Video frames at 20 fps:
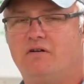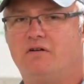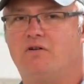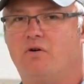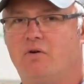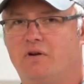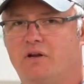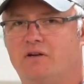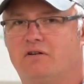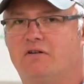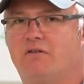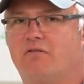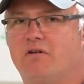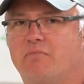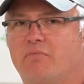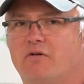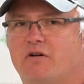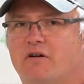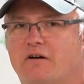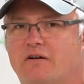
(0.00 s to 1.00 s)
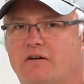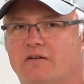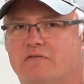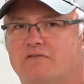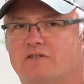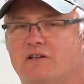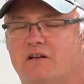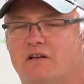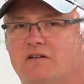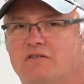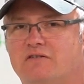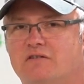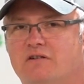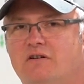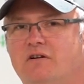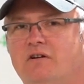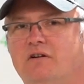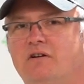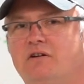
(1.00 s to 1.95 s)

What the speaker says: going into reproductive stage.